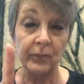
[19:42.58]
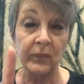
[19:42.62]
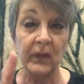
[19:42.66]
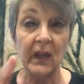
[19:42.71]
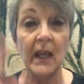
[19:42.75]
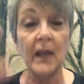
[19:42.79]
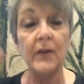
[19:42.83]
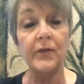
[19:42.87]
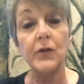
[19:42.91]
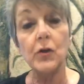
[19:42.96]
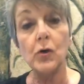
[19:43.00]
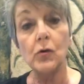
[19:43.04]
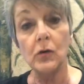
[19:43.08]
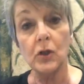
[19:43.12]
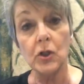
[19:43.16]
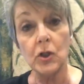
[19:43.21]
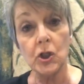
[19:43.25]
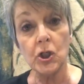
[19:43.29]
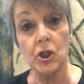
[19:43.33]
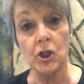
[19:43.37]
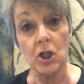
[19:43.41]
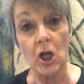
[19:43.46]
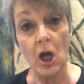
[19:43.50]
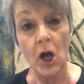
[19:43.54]
if you can
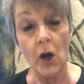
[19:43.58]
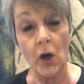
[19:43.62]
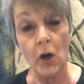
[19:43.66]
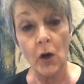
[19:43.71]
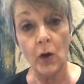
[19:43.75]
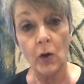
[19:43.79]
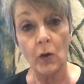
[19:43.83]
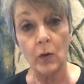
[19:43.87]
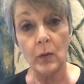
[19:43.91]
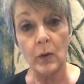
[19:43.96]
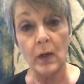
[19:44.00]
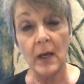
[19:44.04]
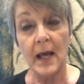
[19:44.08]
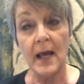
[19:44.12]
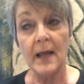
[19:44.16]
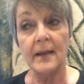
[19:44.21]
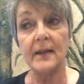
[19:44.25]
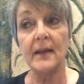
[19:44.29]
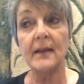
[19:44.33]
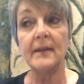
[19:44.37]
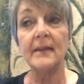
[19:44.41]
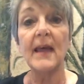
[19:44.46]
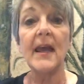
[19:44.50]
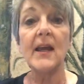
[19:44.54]
show
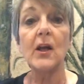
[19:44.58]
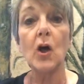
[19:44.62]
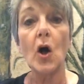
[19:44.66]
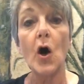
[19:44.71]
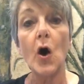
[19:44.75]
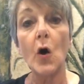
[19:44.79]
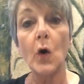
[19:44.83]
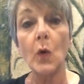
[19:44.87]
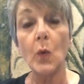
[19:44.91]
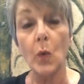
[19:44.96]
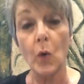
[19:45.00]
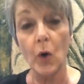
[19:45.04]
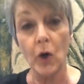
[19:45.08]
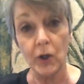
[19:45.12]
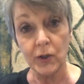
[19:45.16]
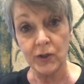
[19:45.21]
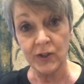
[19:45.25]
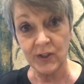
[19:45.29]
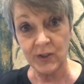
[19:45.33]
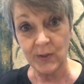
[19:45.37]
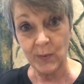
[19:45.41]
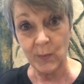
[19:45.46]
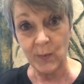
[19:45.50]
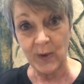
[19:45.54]
that they
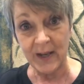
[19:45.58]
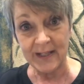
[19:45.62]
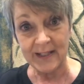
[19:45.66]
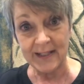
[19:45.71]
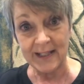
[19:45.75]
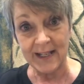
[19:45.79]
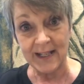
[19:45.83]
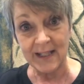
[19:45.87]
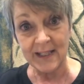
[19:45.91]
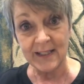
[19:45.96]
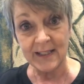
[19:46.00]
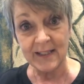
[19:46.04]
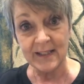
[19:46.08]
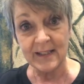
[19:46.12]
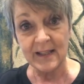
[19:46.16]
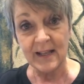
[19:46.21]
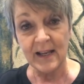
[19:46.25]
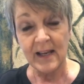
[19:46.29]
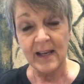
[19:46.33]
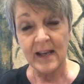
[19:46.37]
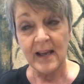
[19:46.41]
coerced a witness